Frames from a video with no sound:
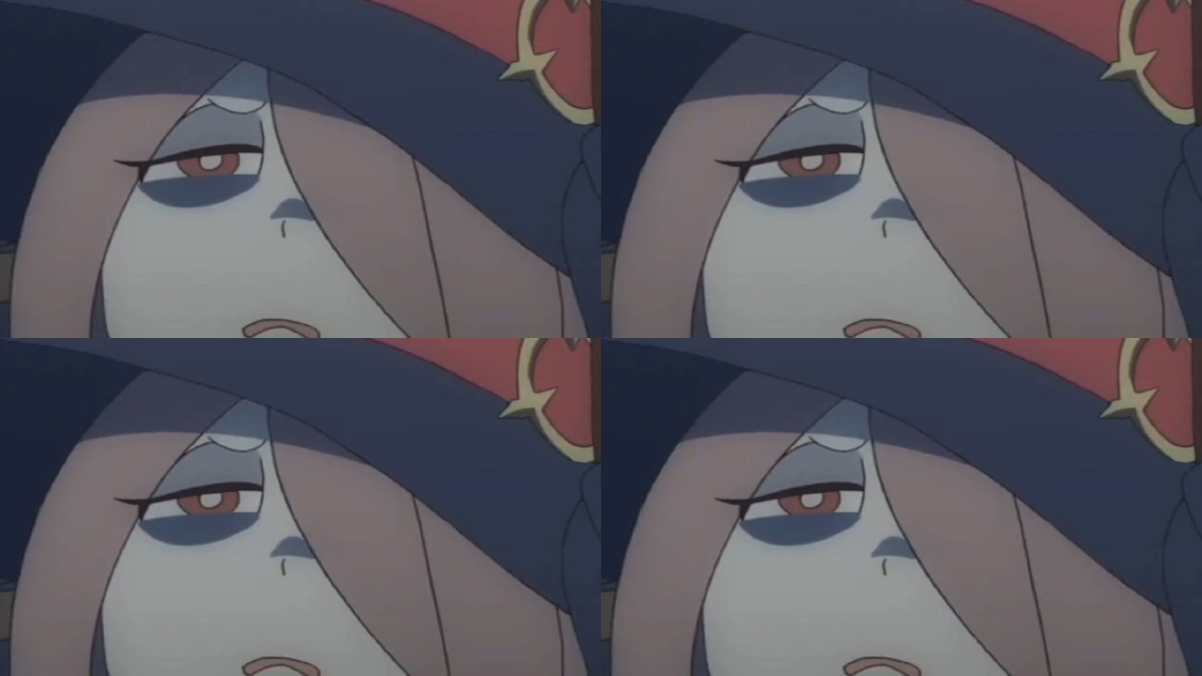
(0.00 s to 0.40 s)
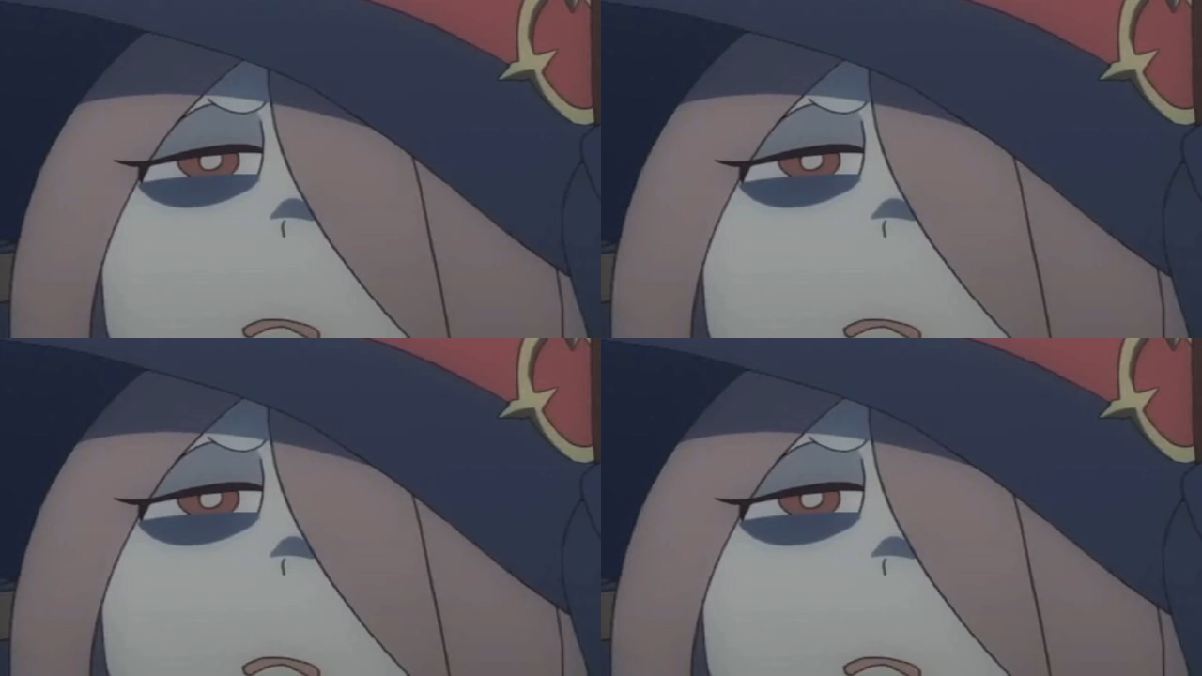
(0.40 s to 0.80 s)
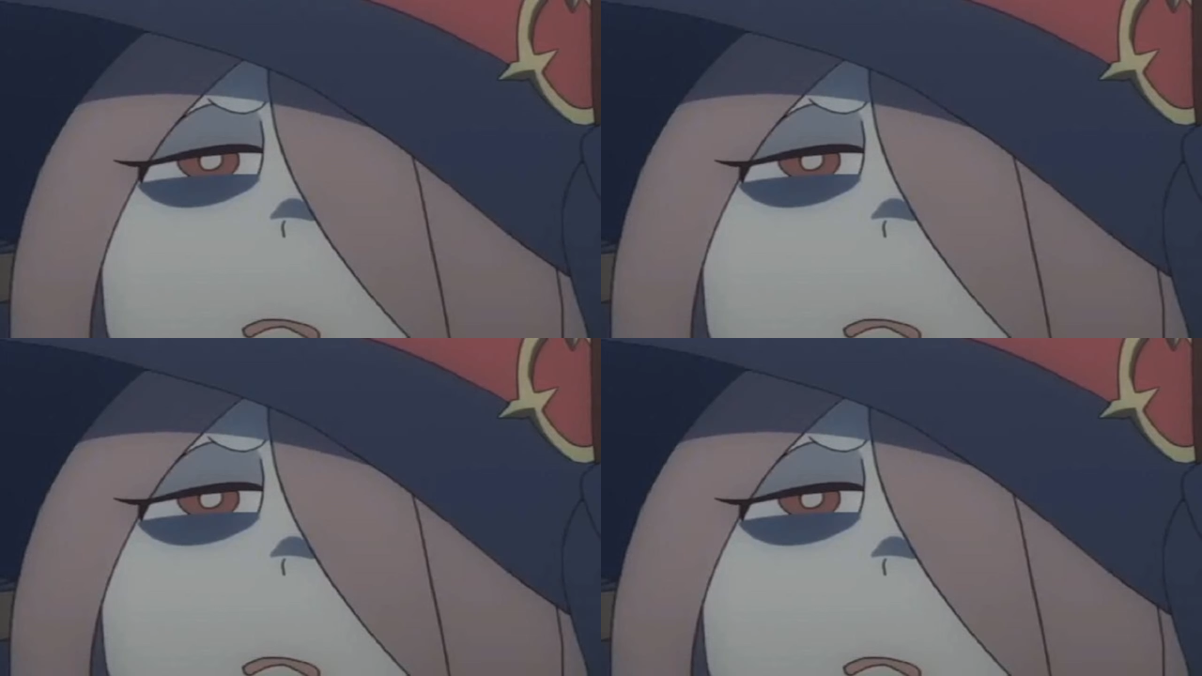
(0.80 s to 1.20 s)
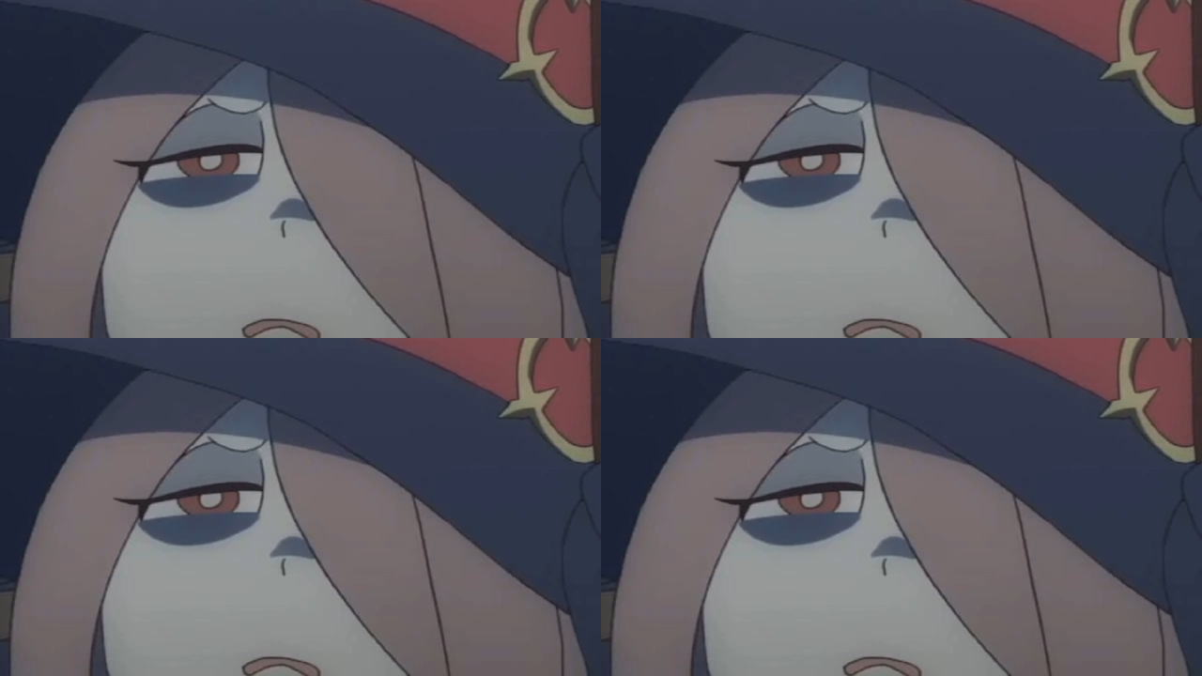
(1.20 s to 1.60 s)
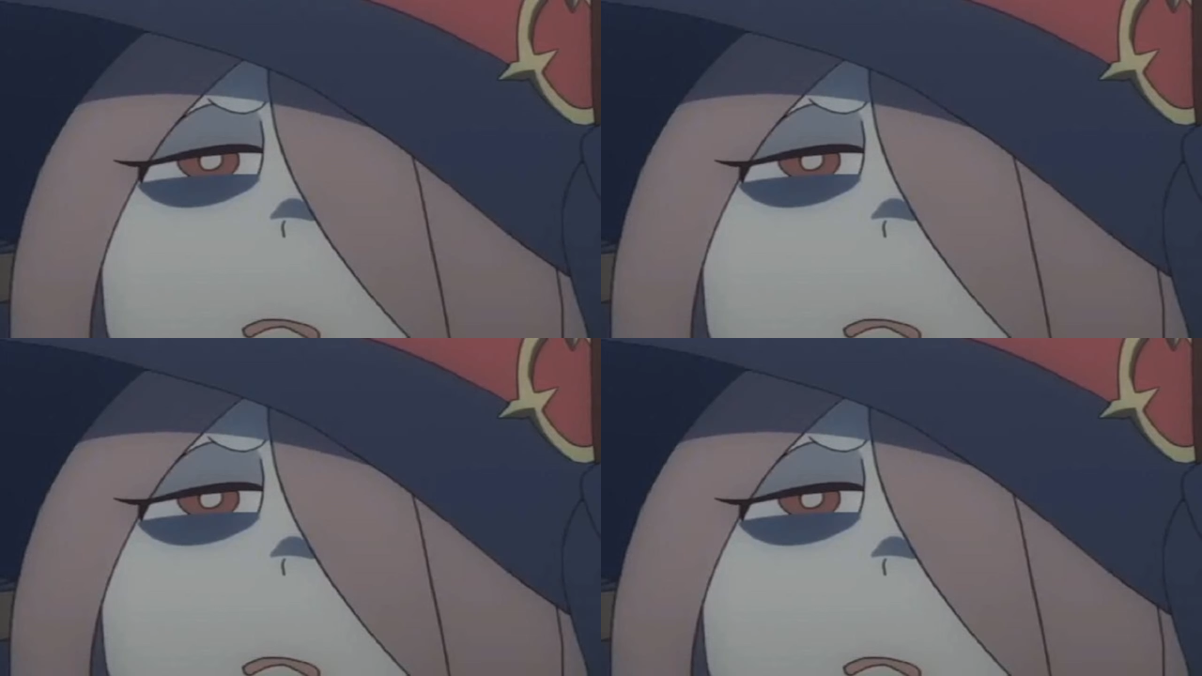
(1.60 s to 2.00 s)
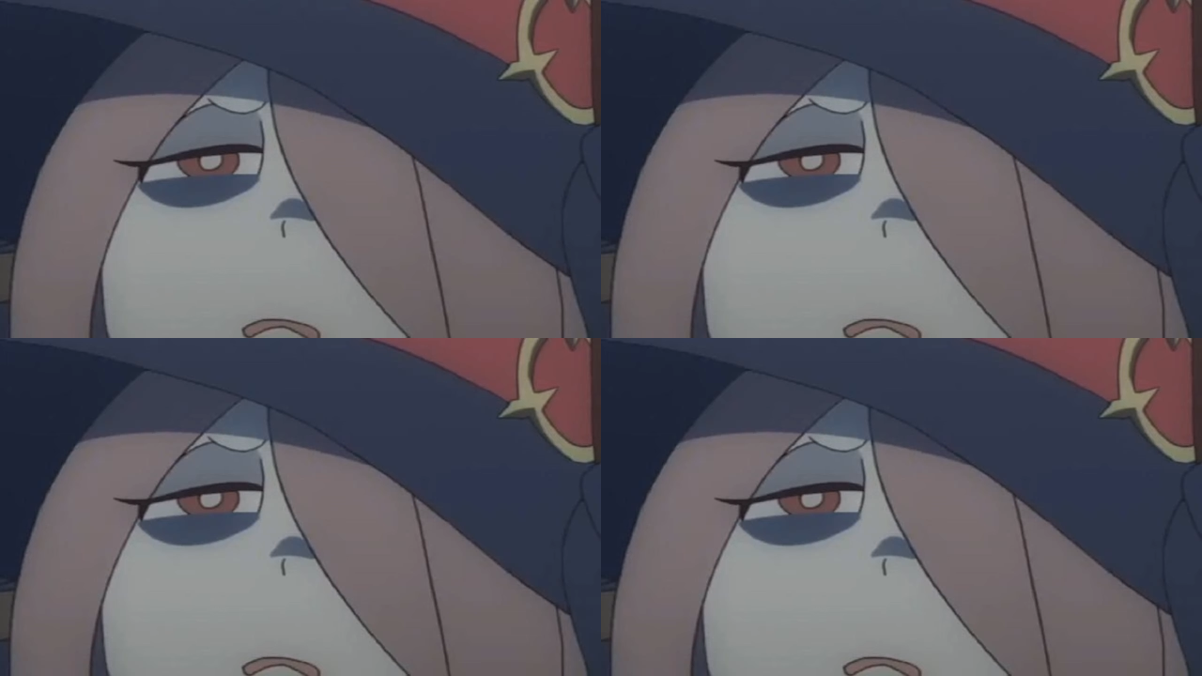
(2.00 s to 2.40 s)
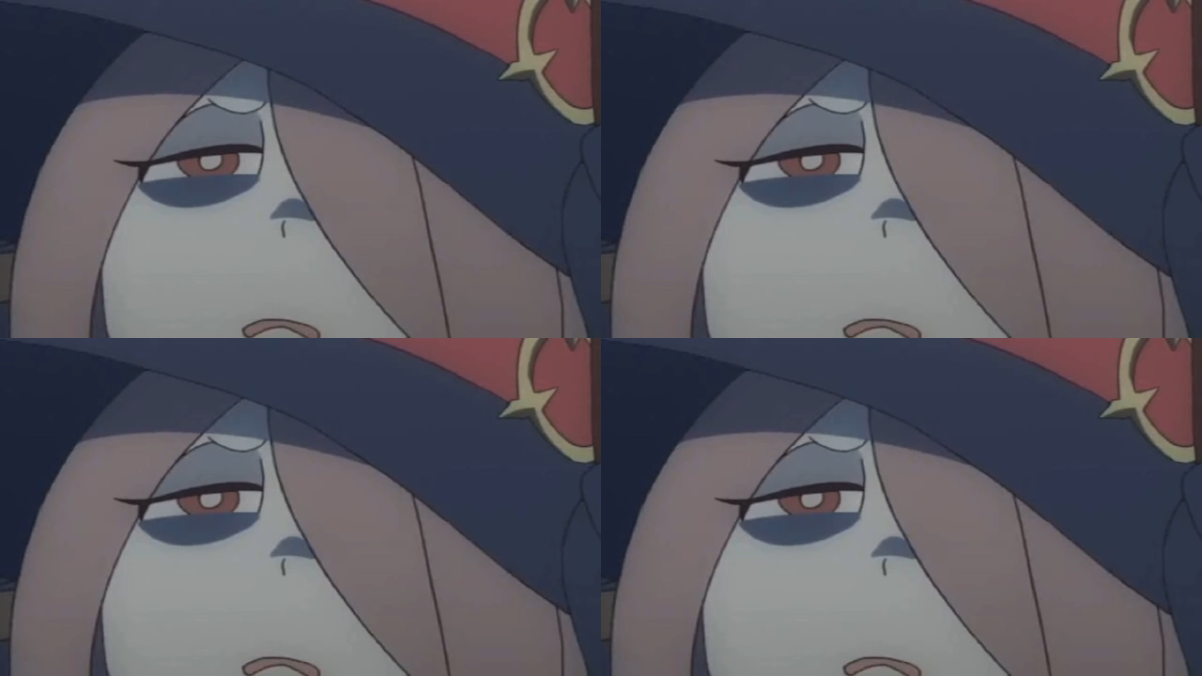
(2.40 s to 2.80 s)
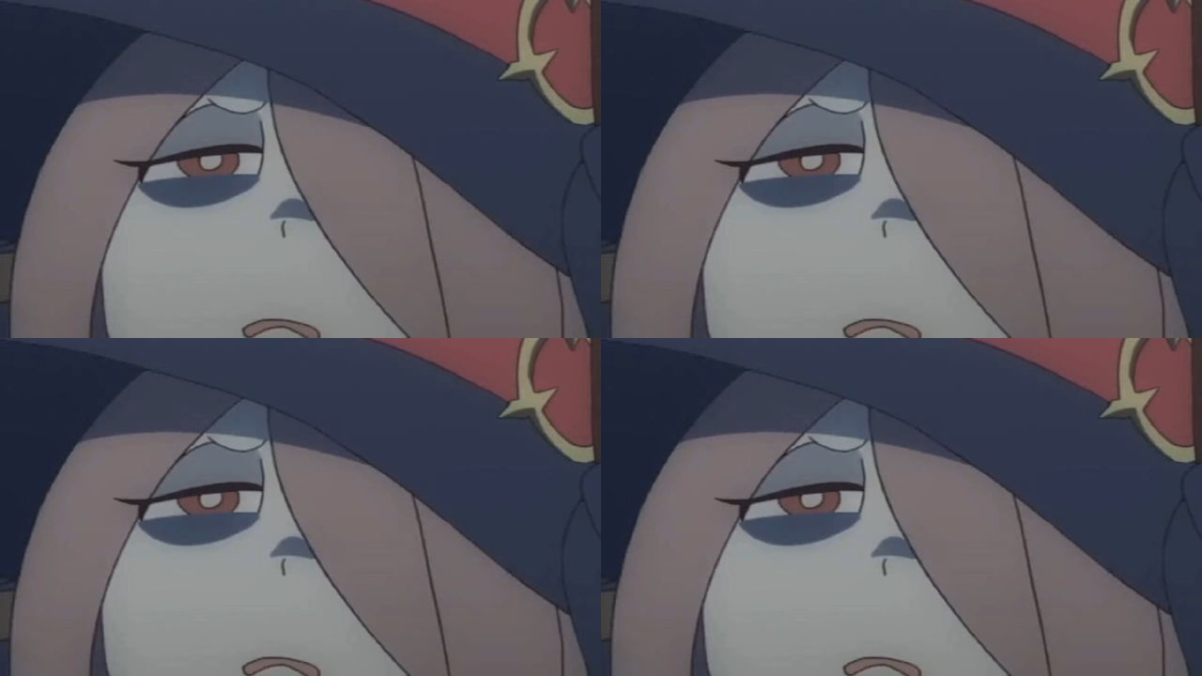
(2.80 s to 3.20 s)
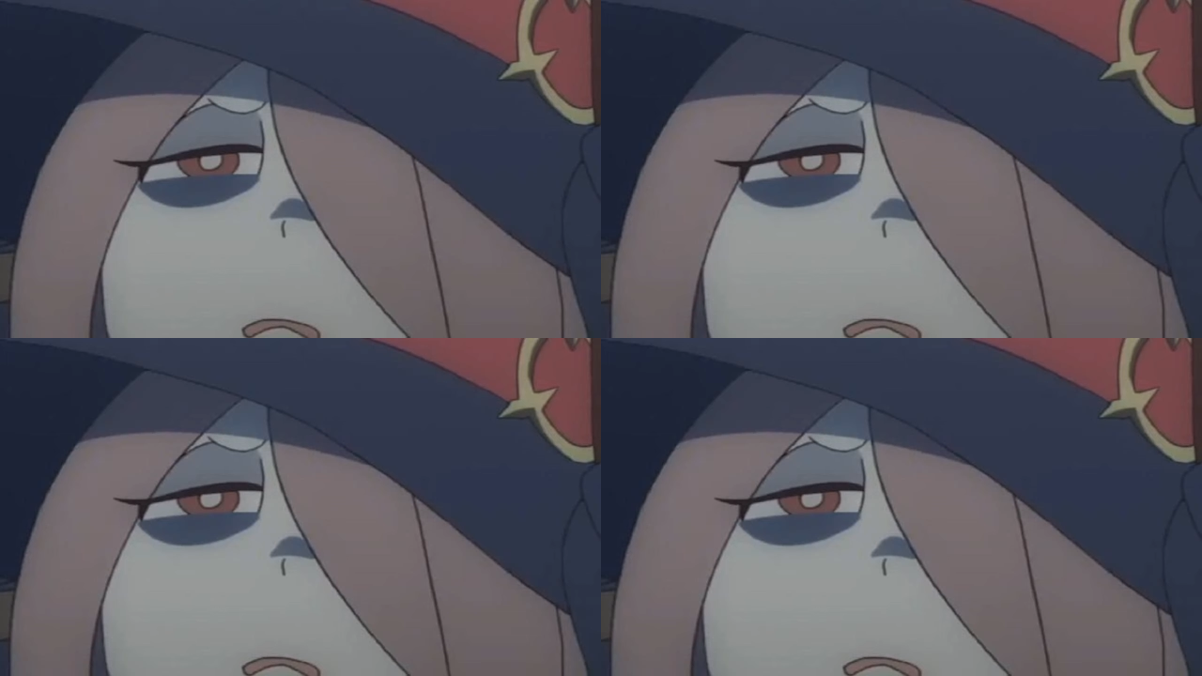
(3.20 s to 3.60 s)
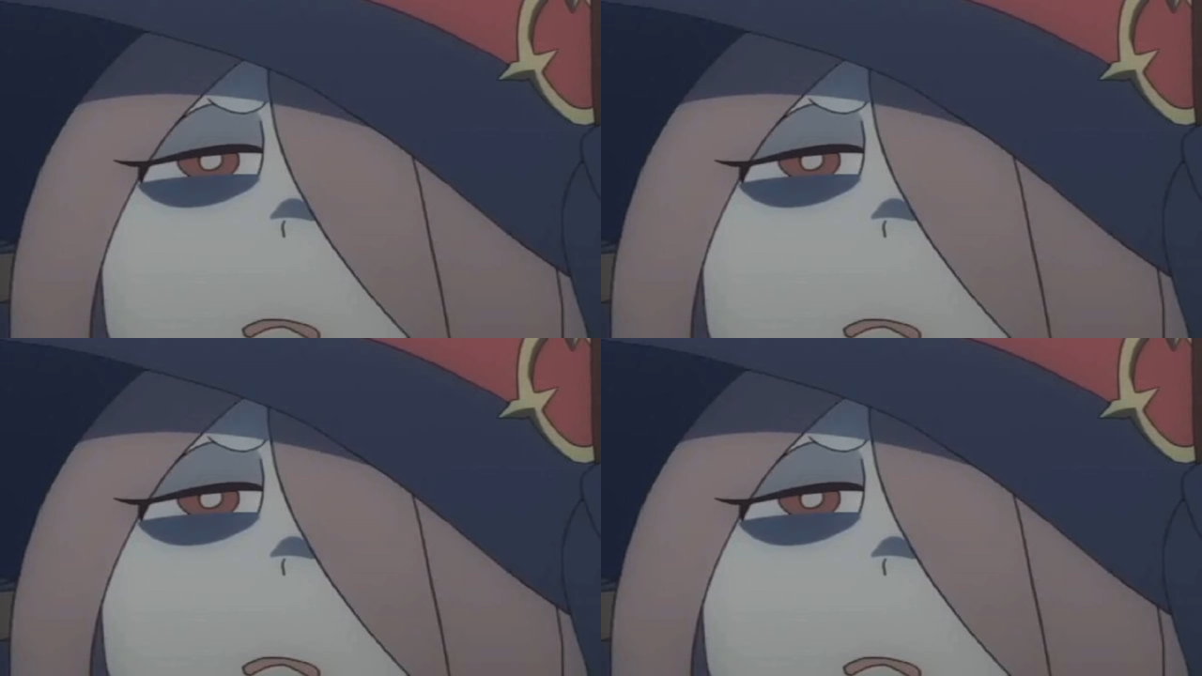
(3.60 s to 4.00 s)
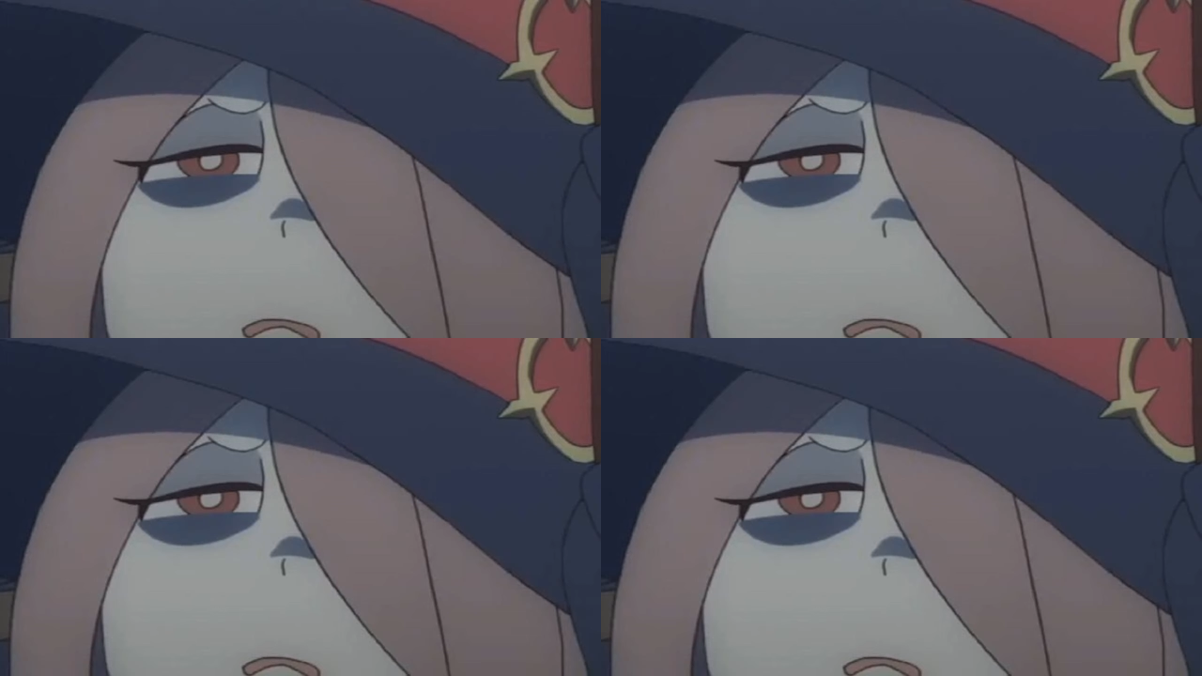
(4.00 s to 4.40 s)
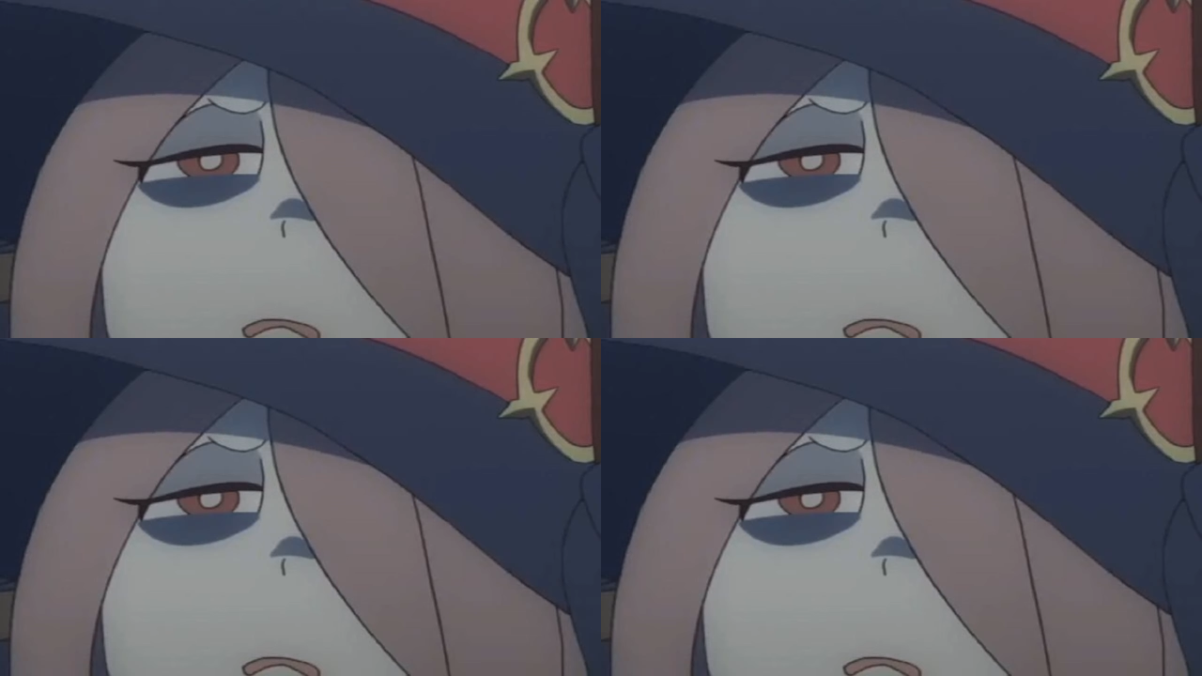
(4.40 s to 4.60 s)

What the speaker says: [unreadable: no face in view]